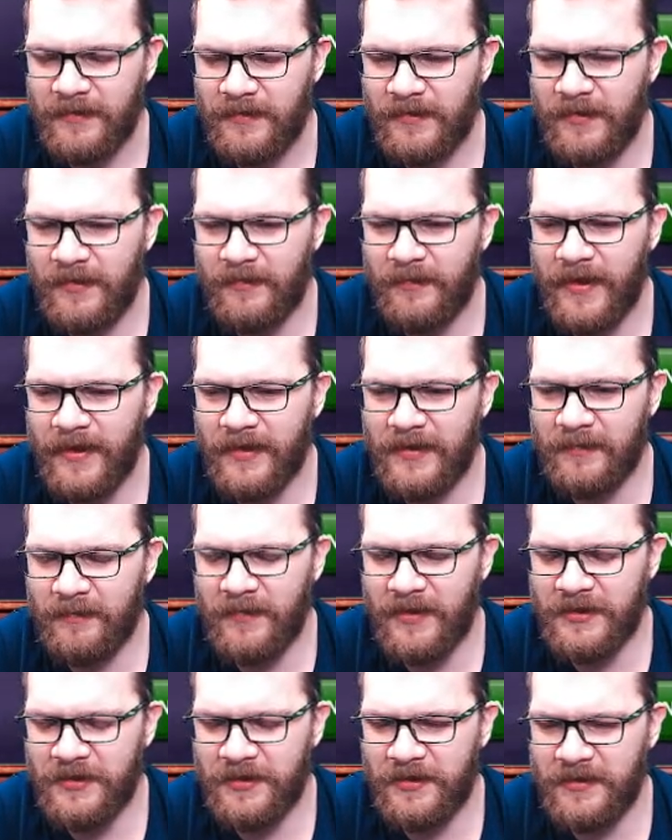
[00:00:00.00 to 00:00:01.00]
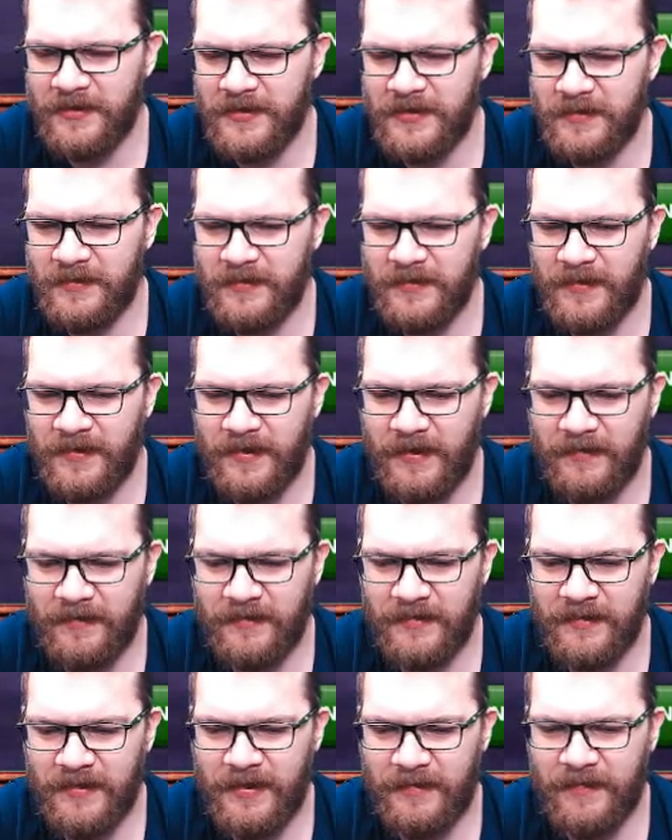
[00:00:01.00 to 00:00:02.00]
you know, make make sure it's
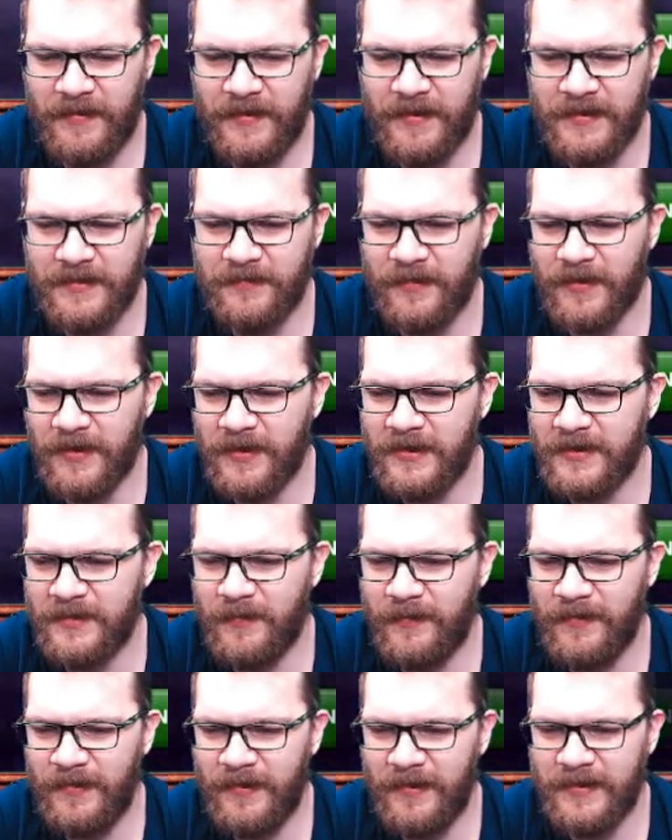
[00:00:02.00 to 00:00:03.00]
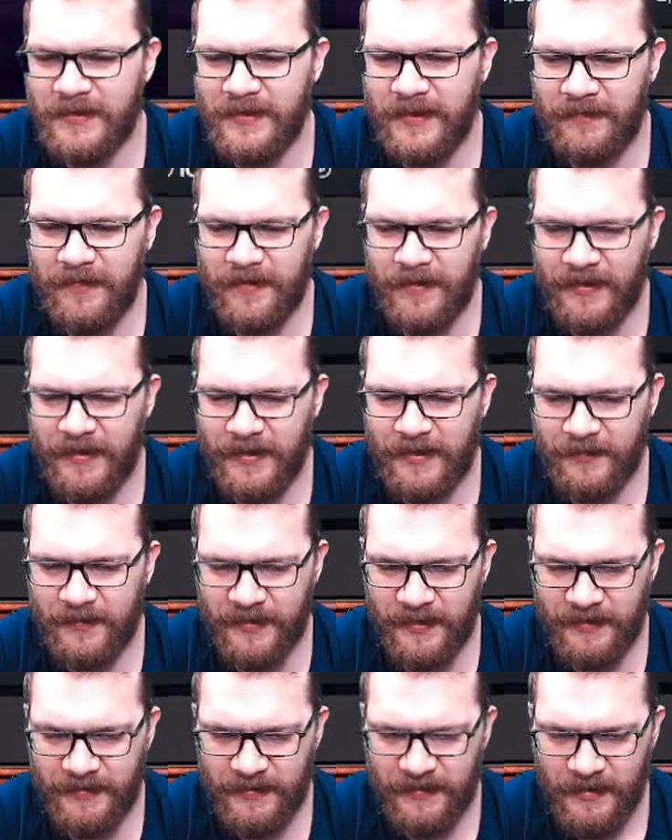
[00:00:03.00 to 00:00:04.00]
everything's working smoothly and stuff like that.
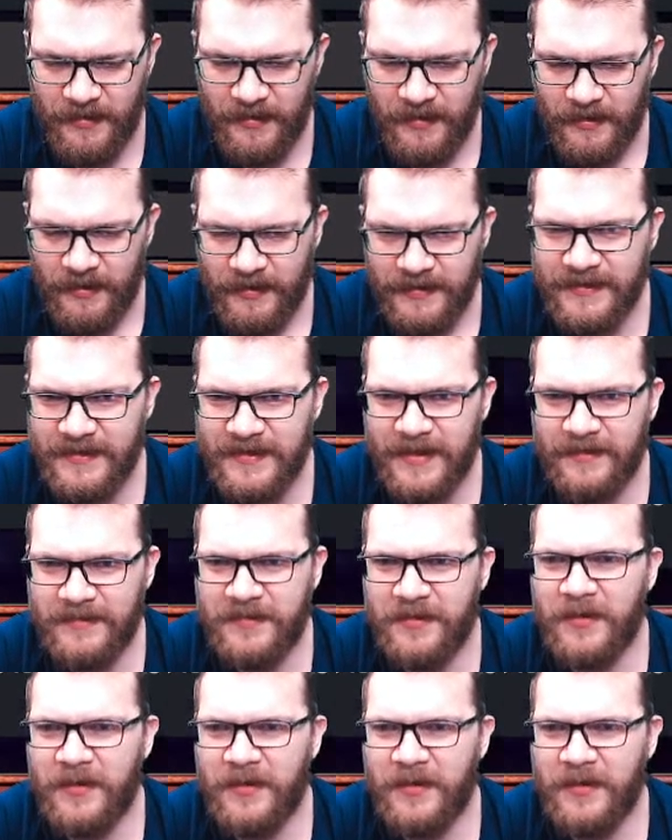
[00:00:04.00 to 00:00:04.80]
But since I was